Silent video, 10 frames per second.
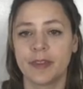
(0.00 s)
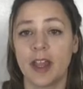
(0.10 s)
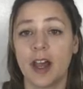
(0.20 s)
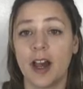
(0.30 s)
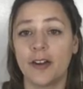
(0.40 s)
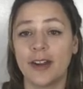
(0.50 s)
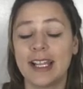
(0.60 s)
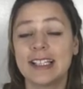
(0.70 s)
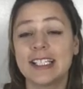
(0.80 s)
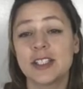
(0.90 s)
All
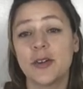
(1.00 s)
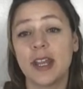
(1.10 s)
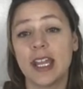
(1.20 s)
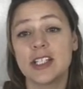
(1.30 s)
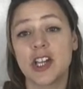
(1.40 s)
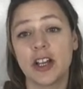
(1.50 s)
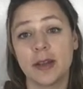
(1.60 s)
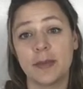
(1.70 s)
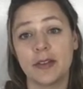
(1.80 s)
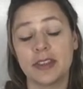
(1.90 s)
right, let's go ahead and talk
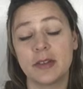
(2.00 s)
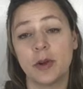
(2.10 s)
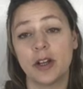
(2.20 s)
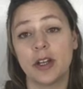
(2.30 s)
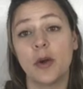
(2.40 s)
about the word